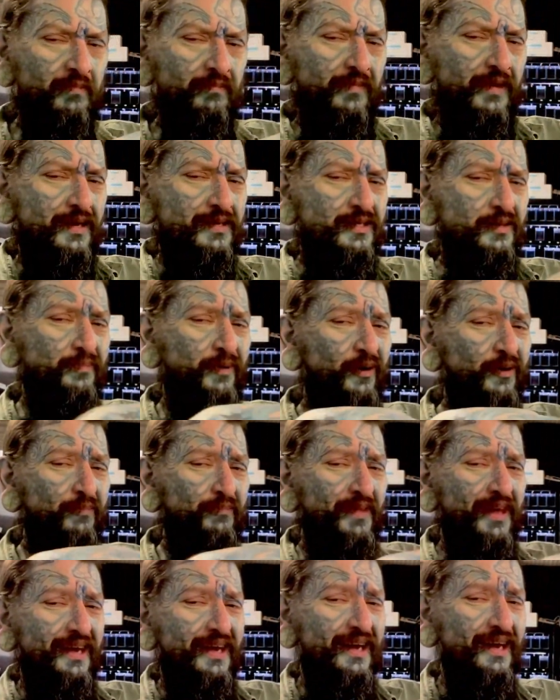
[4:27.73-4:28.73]
There's the
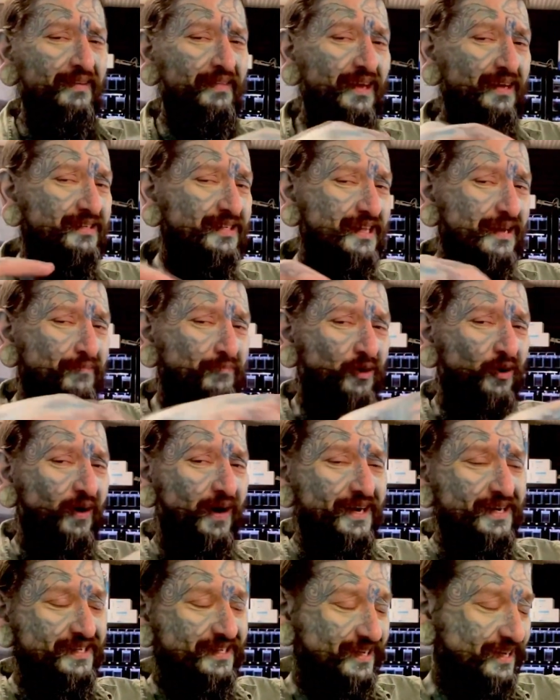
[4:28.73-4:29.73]
bottom there, that's them
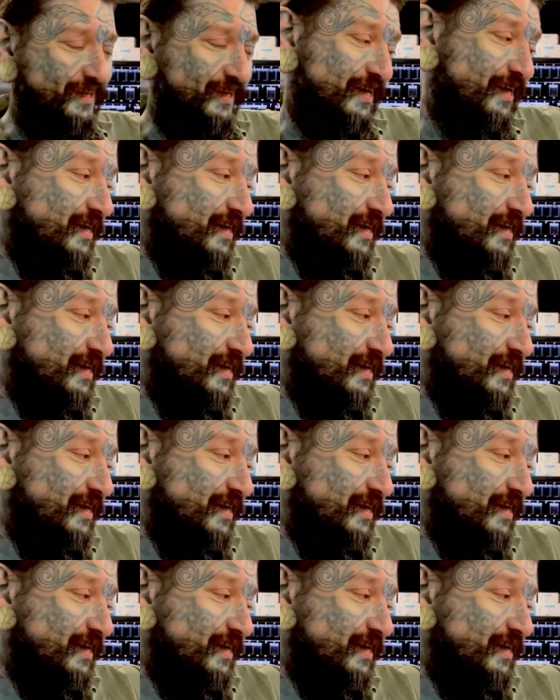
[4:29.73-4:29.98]
grazing,